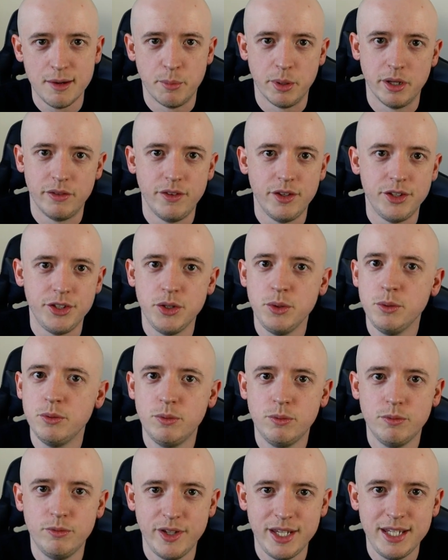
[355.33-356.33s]
But if the
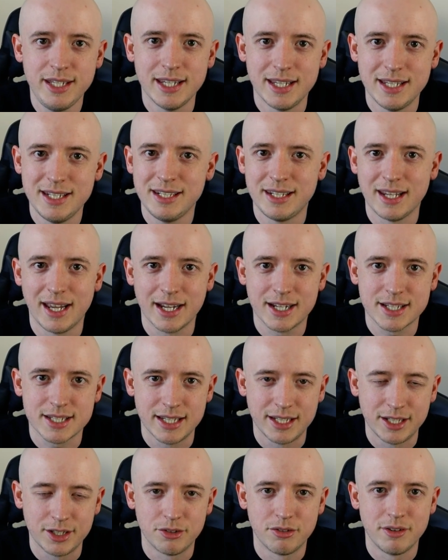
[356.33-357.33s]
U V
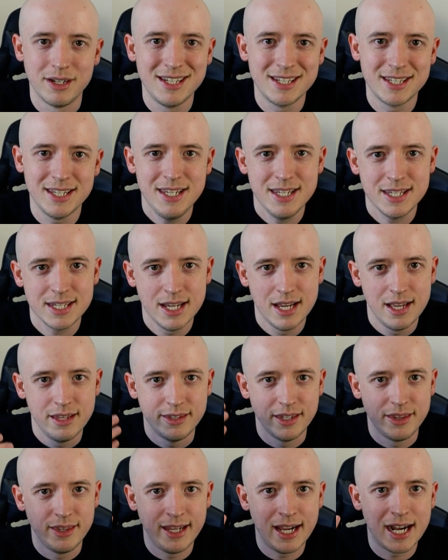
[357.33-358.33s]
index increases,
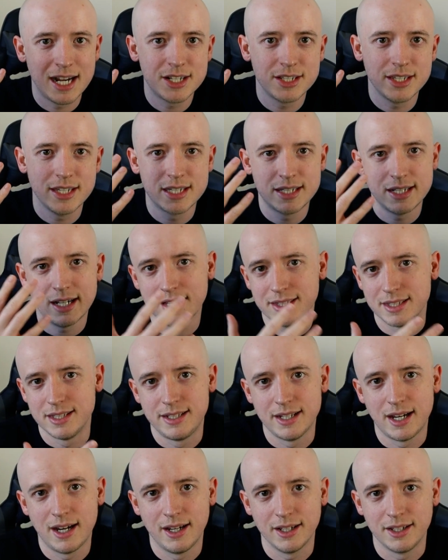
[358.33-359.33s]
then they actually start to
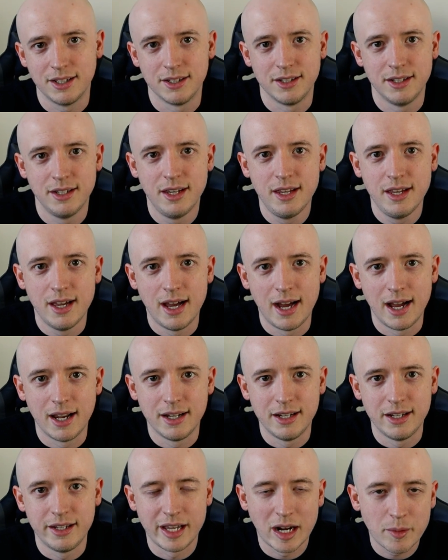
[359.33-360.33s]
darken,
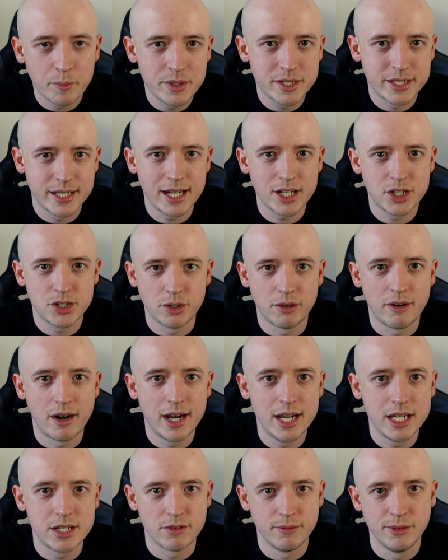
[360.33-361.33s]
and that protects your
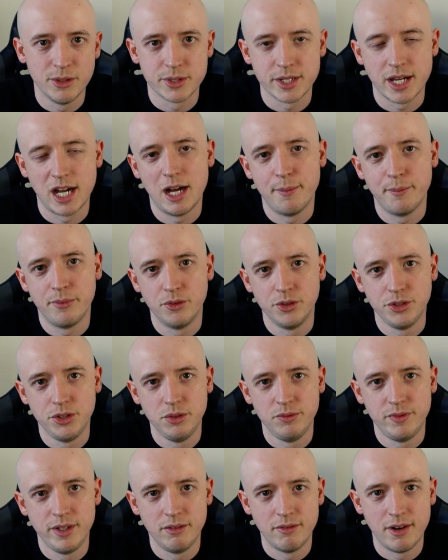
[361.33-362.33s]
eyes from those harmful U
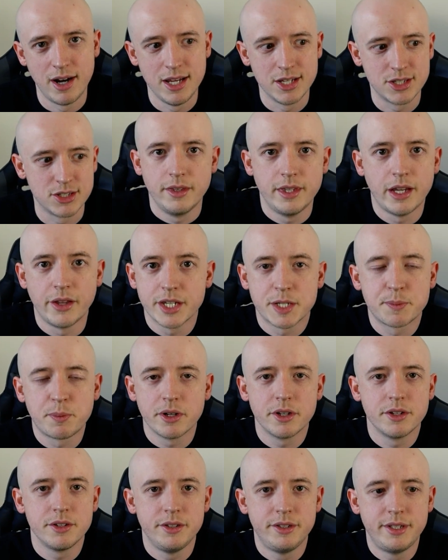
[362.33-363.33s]
V rays. Now, this
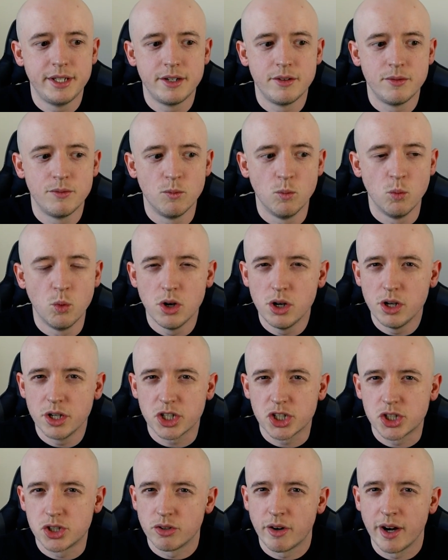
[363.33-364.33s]
product didn't
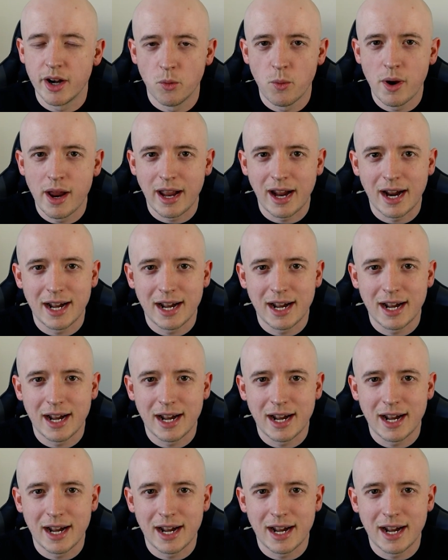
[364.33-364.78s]
work straight away.